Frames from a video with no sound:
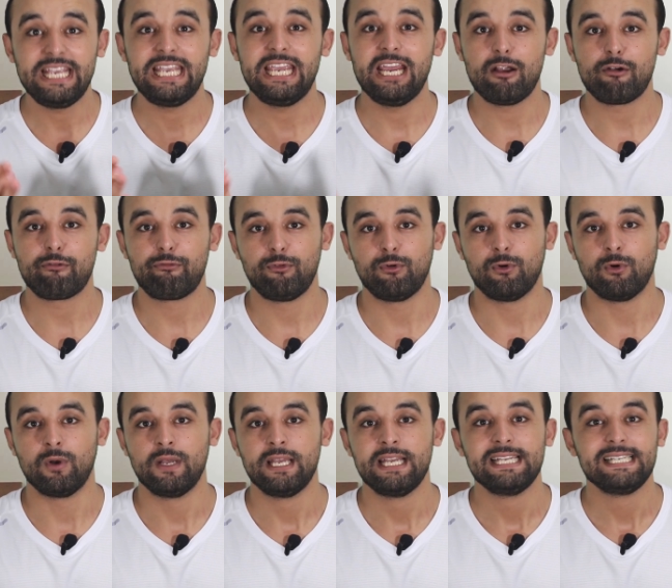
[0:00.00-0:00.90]
be
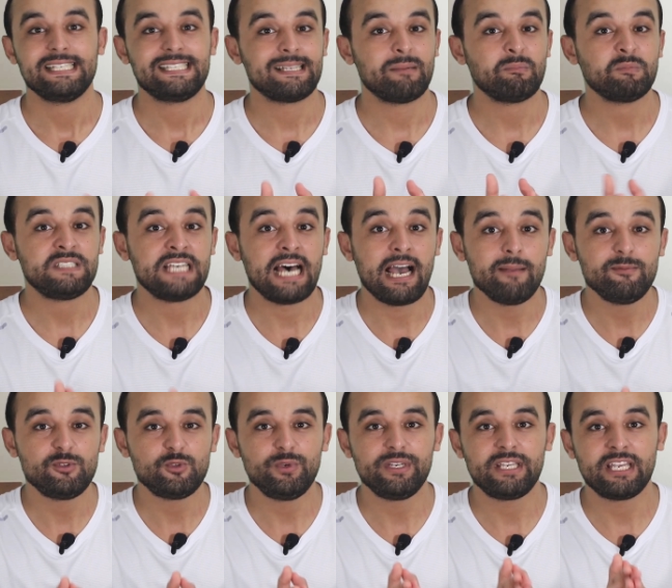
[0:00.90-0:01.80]
careful,
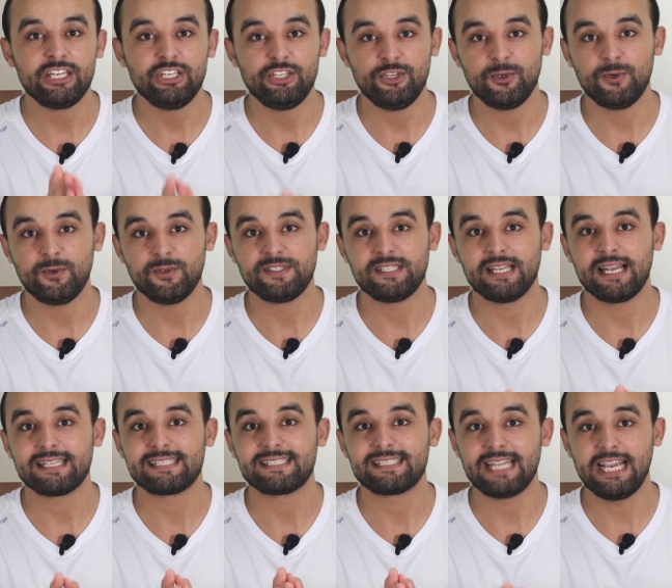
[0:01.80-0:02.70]
sometimes we can use
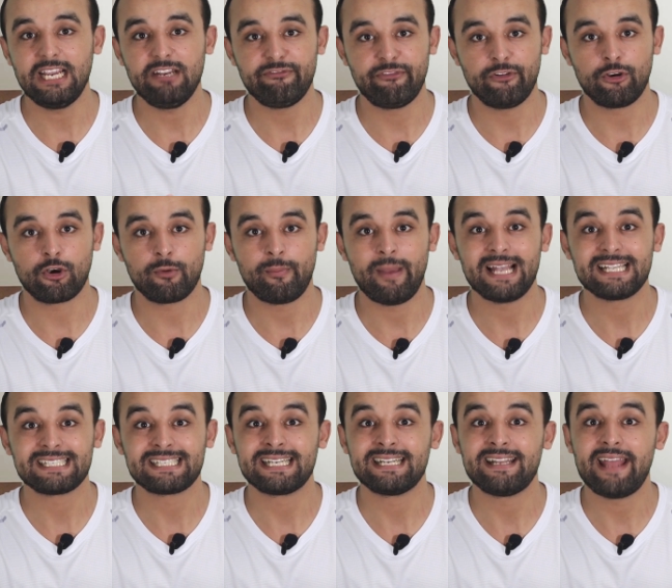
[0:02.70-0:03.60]
a state verb
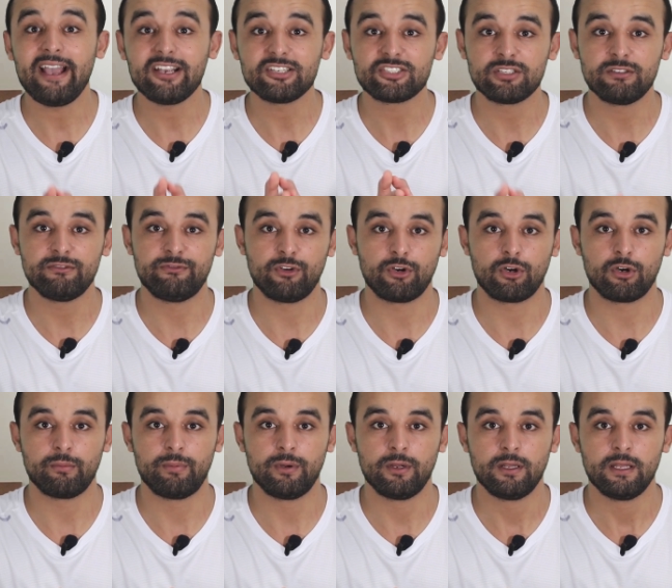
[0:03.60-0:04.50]
as an action
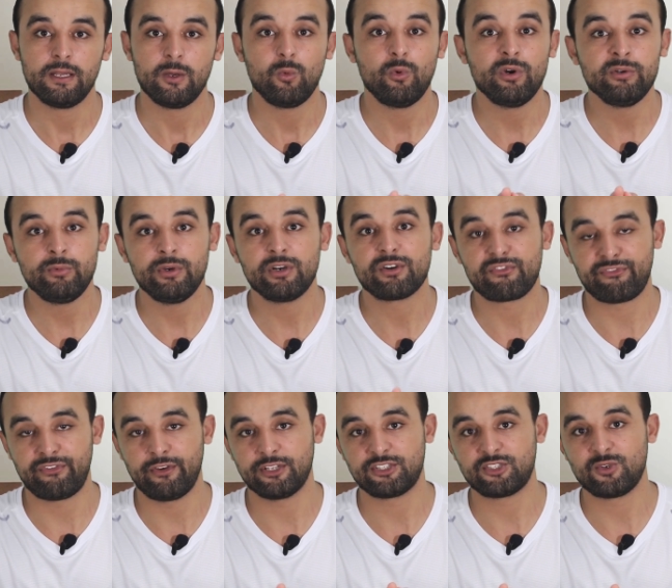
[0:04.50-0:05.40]
verb when we
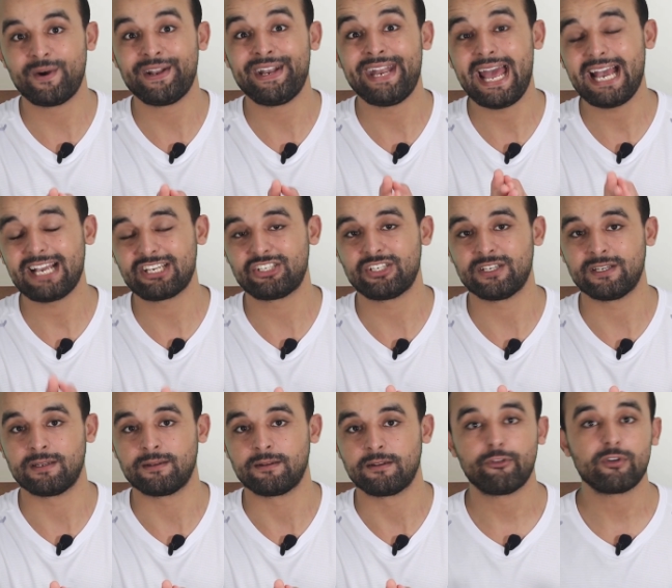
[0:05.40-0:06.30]
refer to an
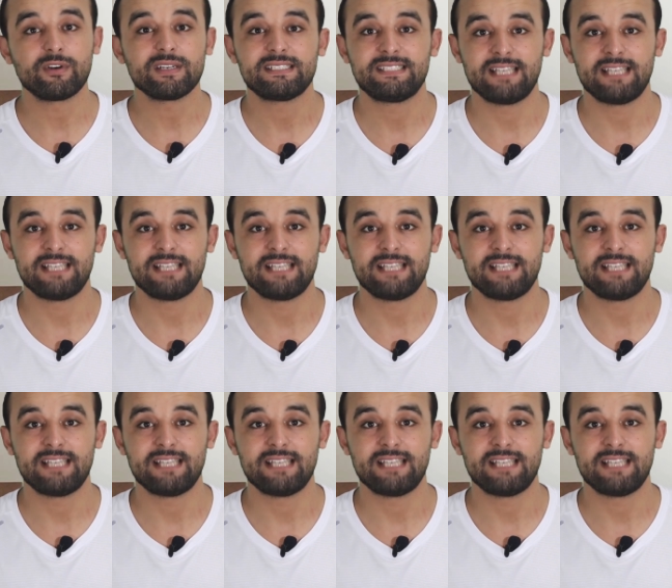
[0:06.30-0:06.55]
action. For